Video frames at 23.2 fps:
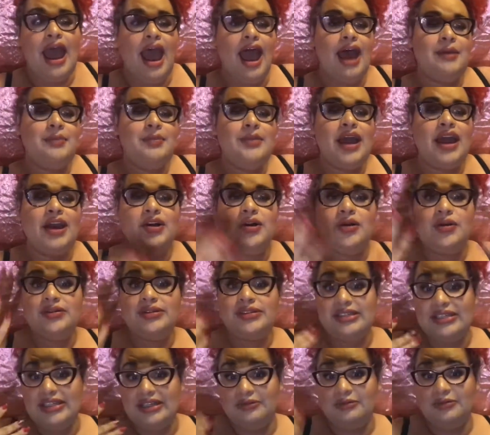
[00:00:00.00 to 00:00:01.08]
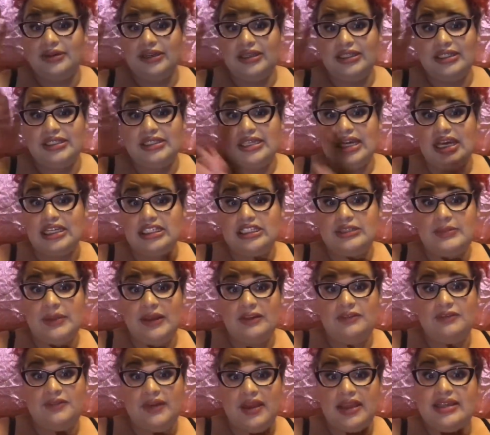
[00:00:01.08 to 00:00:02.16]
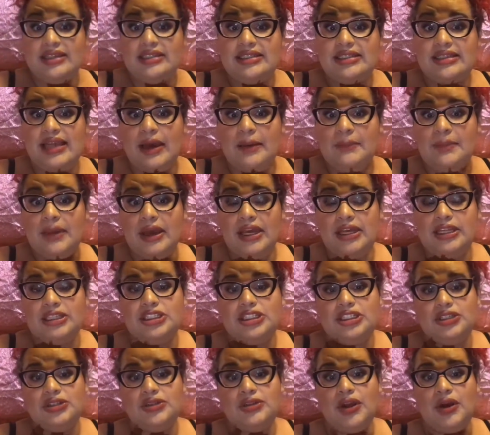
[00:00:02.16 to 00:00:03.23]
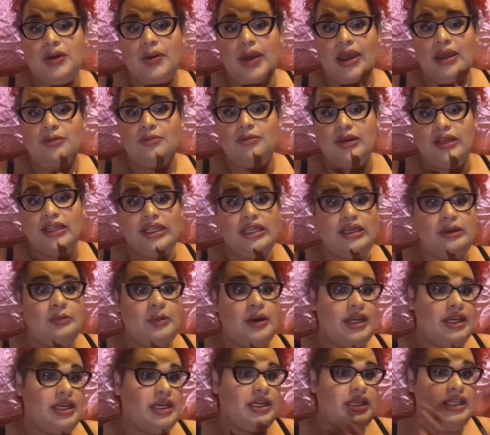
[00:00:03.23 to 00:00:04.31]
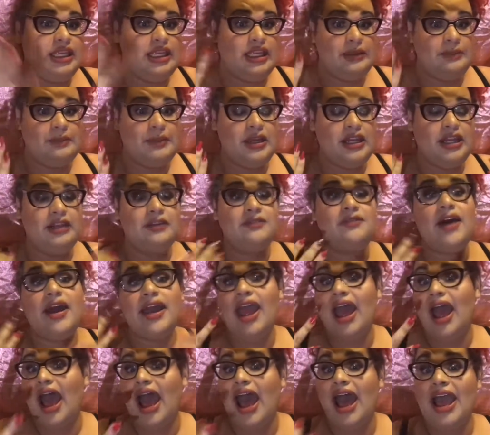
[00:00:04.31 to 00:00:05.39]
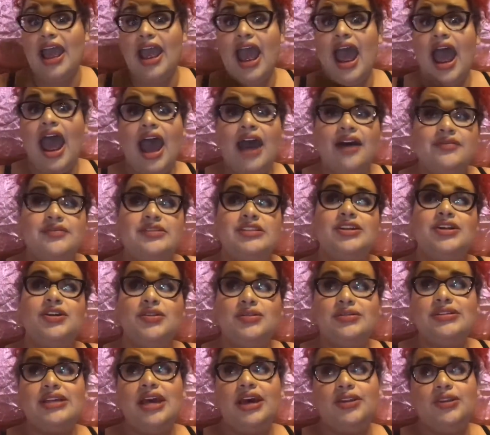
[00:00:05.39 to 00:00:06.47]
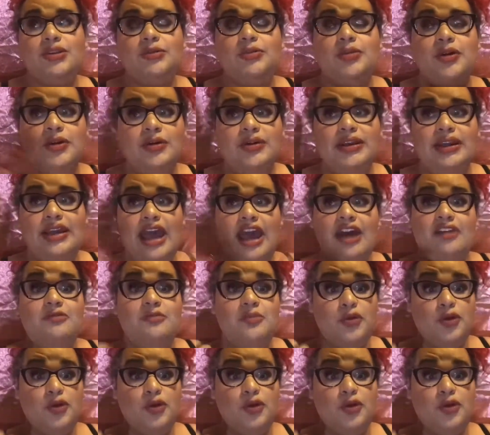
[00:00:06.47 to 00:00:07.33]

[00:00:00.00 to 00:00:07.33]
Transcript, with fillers: I'm not going to really touch my face that much. You know, I really want to keep it. If I have to go down the road and have